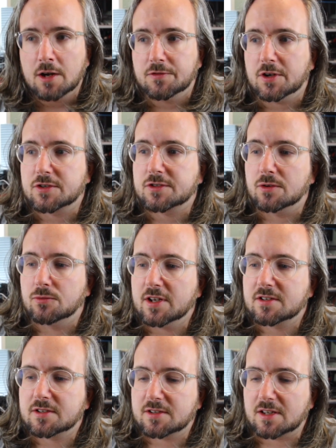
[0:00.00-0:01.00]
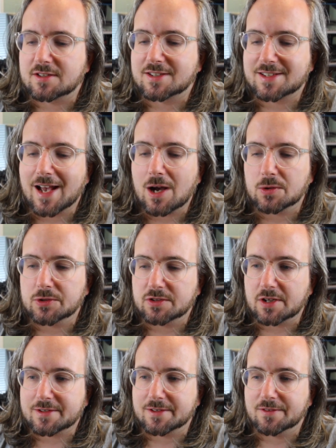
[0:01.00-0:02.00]
there's the risk that the sound
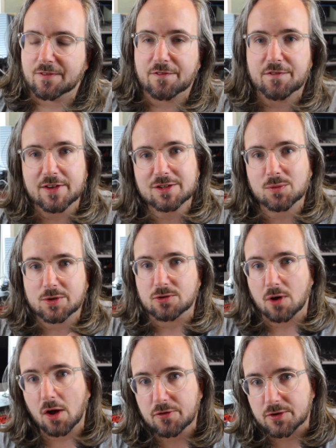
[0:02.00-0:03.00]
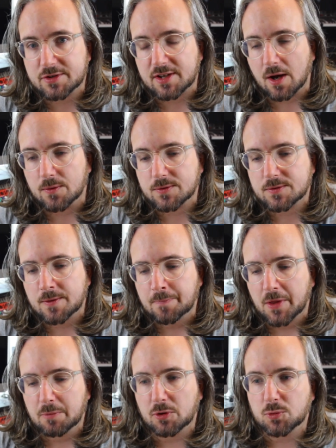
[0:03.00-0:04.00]
doesn't fit with your other sounds.
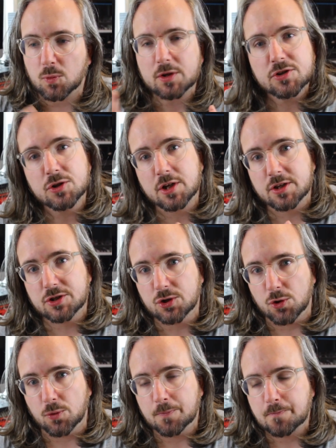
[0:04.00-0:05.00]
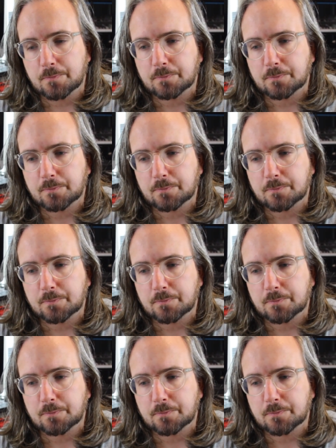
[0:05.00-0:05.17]
But what you can do